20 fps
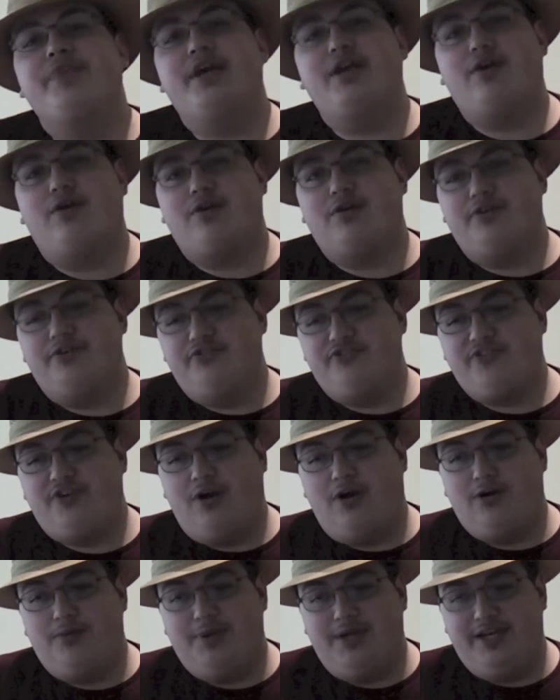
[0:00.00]
and artist
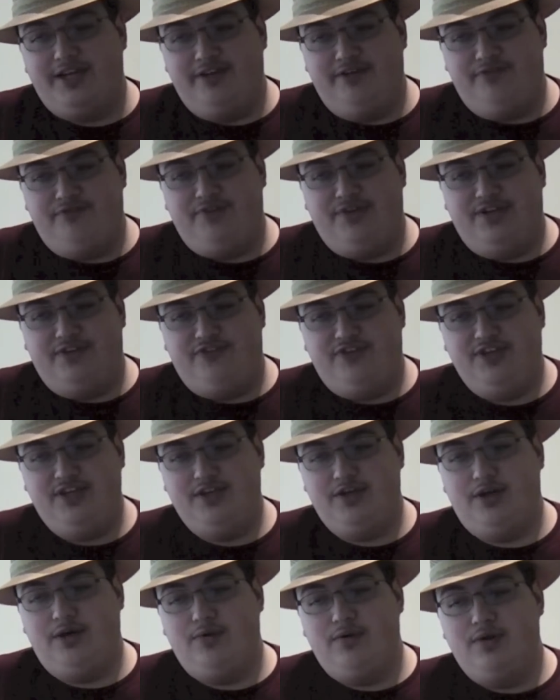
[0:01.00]
Carmine
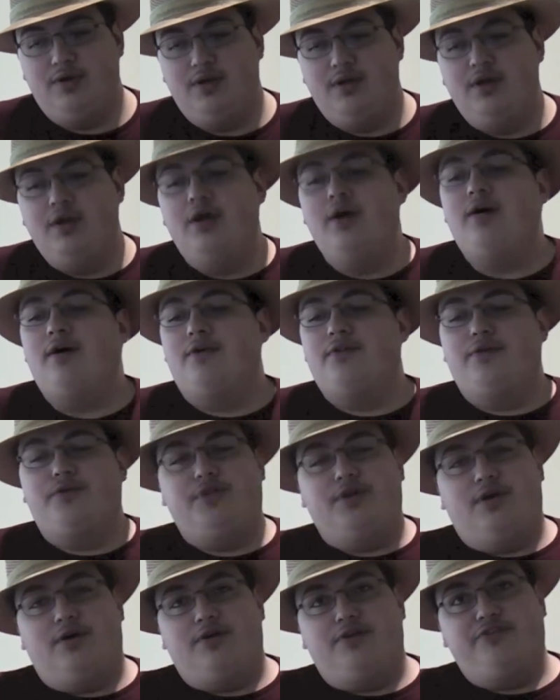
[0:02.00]
Infantino,
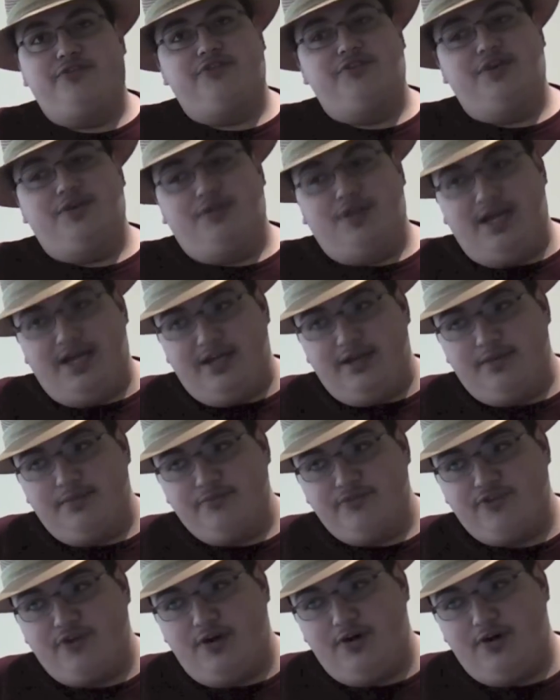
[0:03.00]
although the artist Neil Adams